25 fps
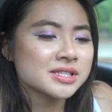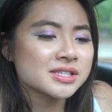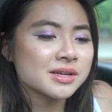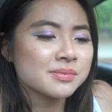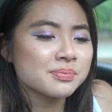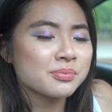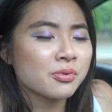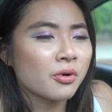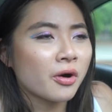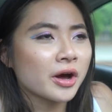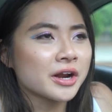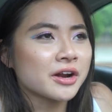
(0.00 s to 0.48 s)

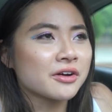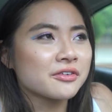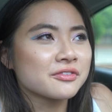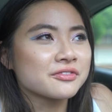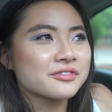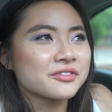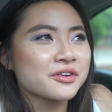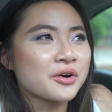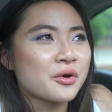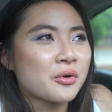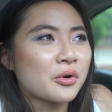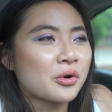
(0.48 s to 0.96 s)
the point
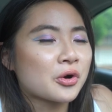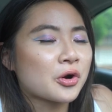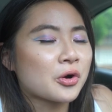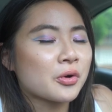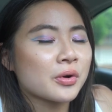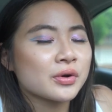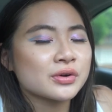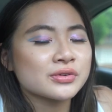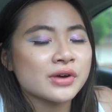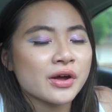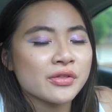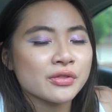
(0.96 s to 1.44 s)
of
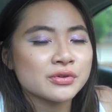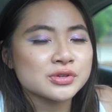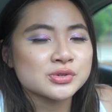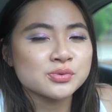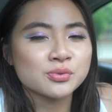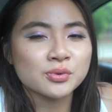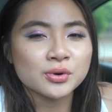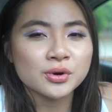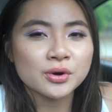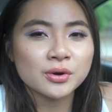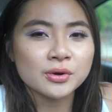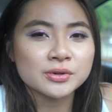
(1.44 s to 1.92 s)
going around
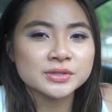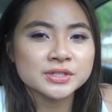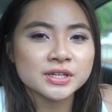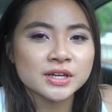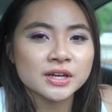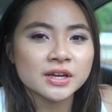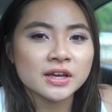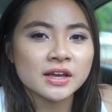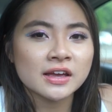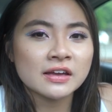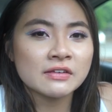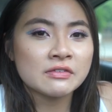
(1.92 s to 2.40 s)
this world
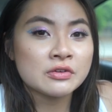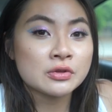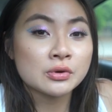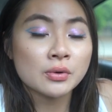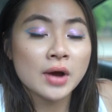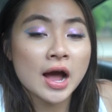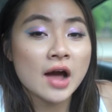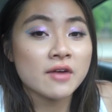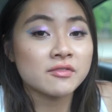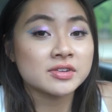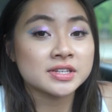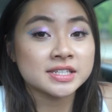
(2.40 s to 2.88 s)
if you
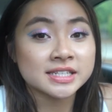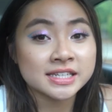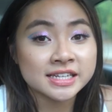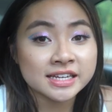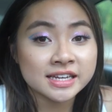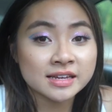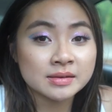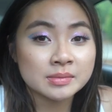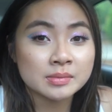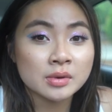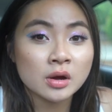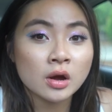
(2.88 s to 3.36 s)
don't have a
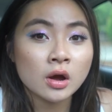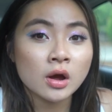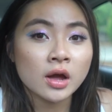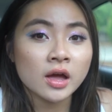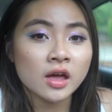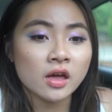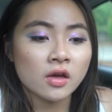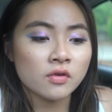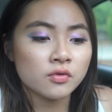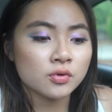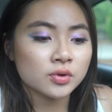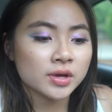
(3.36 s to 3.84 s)
team,
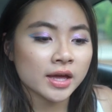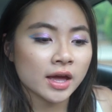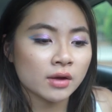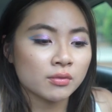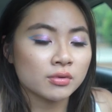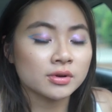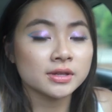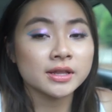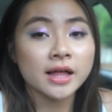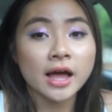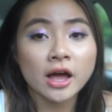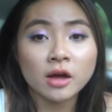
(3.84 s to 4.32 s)
if you
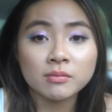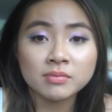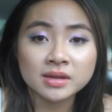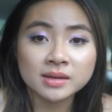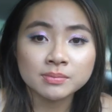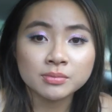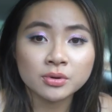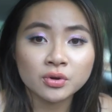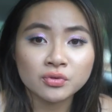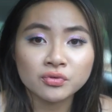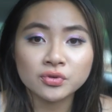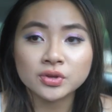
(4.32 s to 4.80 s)
can't rely on
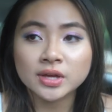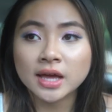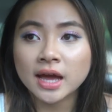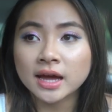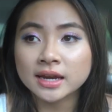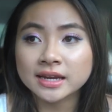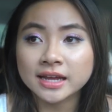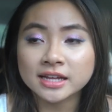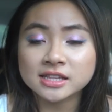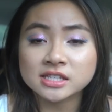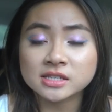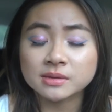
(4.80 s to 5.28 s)
people, if you
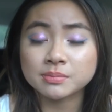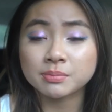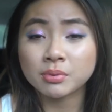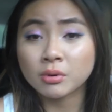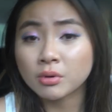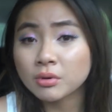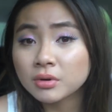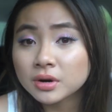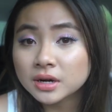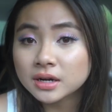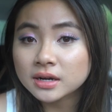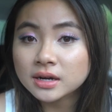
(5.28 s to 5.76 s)
can't get
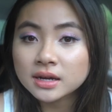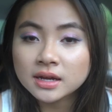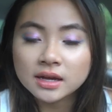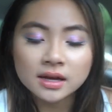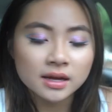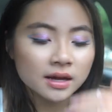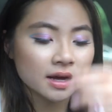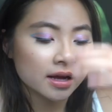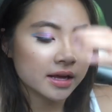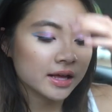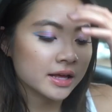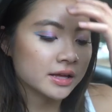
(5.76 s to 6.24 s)
support?
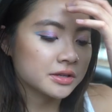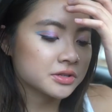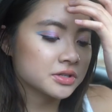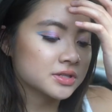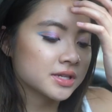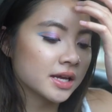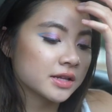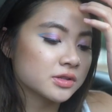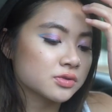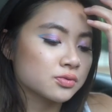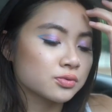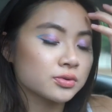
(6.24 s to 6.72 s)
It
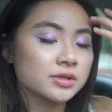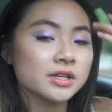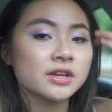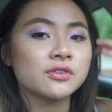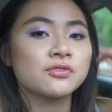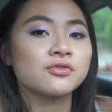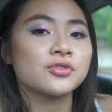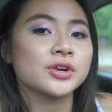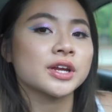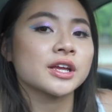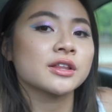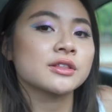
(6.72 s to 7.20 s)
just gets really
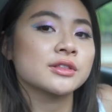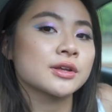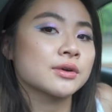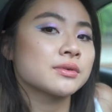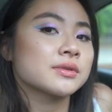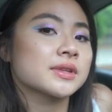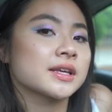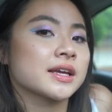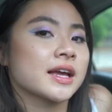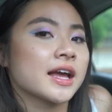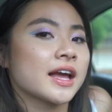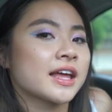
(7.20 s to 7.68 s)
freaking
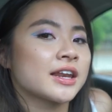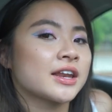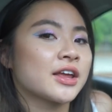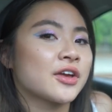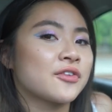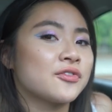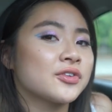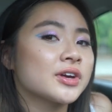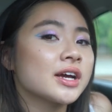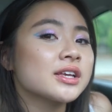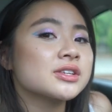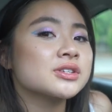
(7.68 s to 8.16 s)
lonely. And
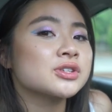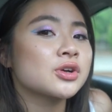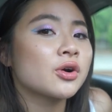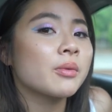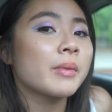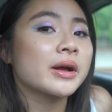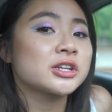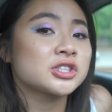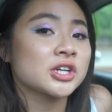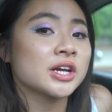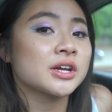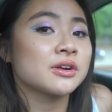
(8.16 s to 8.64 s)
if you guys know
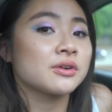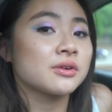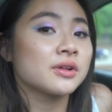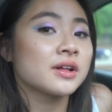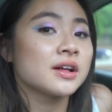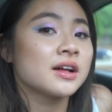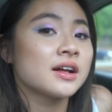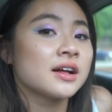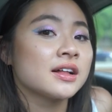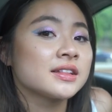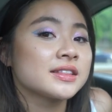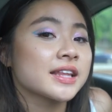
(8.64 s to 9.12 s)
my
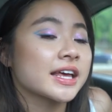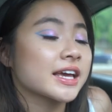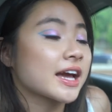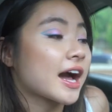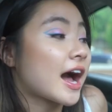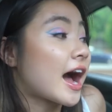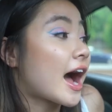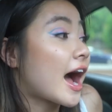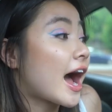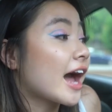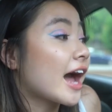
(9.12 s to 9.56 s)
channel, like,